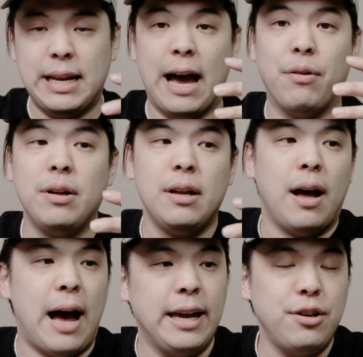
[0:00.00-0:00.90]
Now
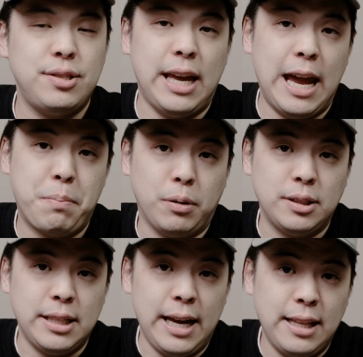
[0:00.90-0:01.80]
I used the April
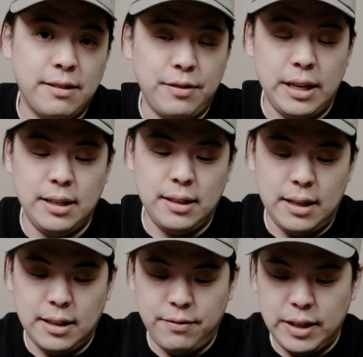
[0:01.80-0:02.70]
today in the in,
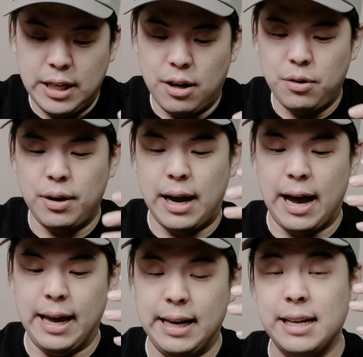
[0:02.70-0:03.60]
in the video.
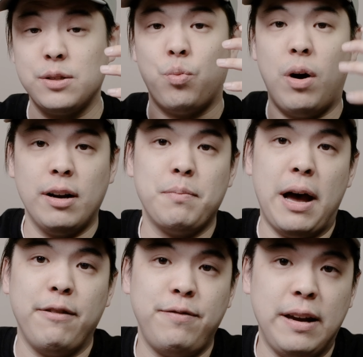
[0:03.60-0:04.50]
Uh, it is one of
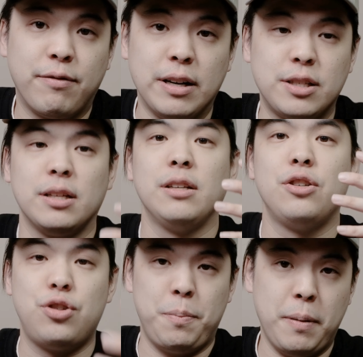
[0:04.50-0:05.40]
my favorite
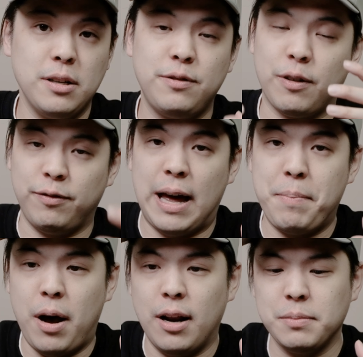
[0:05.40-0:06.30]
drippers for flat
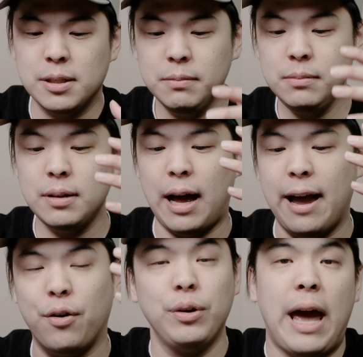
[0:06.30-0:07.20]
bottoms.
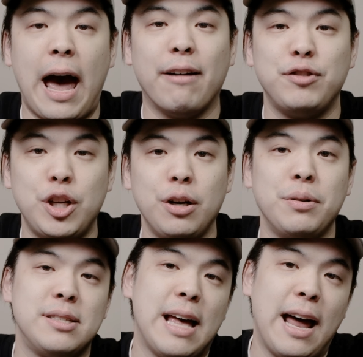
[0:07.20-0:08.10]
I only have two.
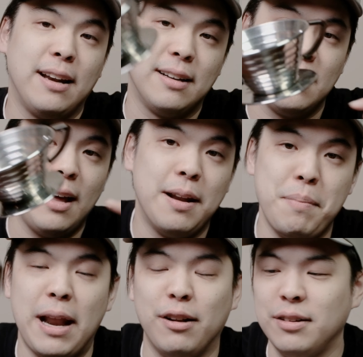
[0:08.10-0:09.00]
It's that and, and a
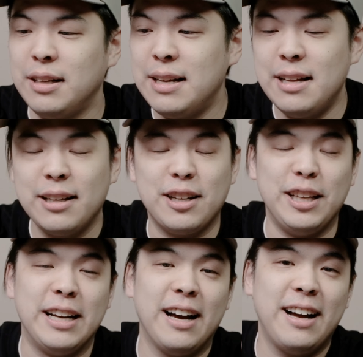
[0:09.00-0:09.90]
metal
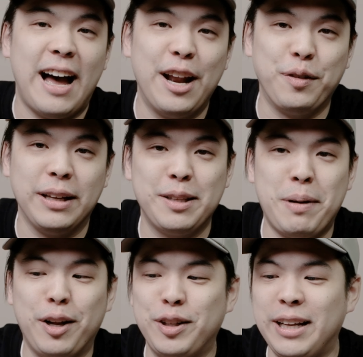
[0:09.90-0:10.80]
Kalita. I don't like the
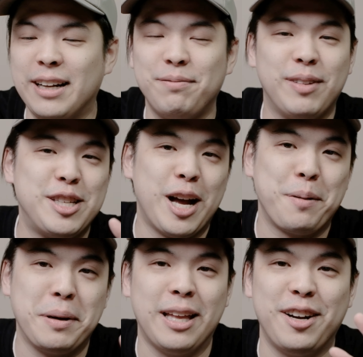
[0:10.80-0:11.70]
metal Kalita. Let's
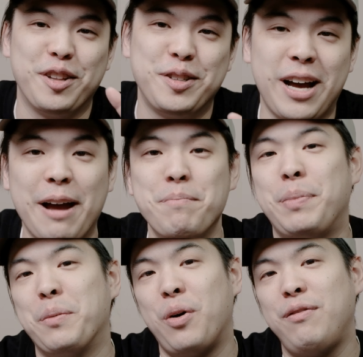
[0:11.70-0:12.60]
talk about that another time.
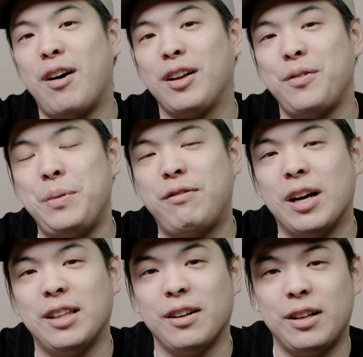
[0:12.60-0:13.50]
But we've all, we've
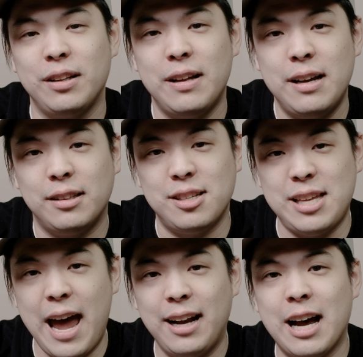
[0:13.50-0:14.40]
got the the
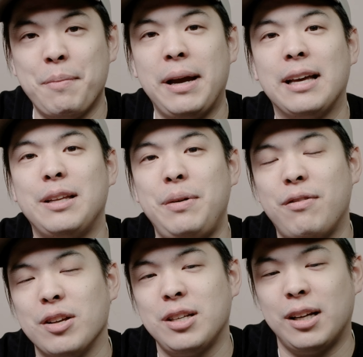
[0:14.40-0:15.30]
Stagg coming, and then
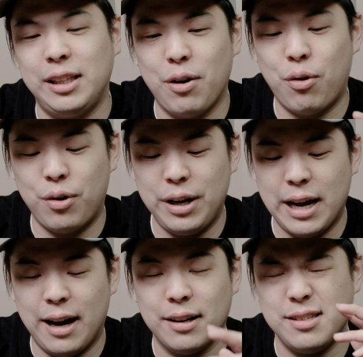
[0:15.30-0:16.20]
we've also got the
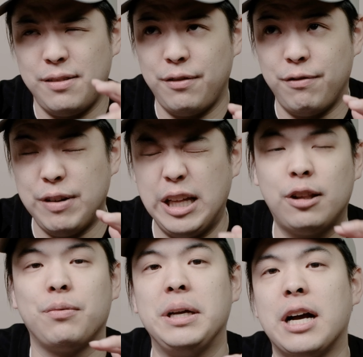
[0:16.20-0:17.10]
Orea
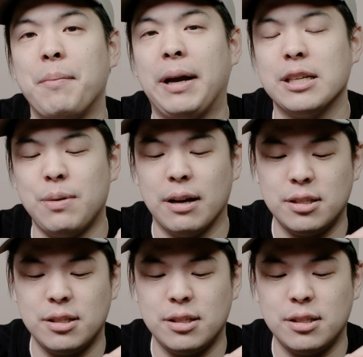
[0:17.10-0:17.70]
V3 coming as well.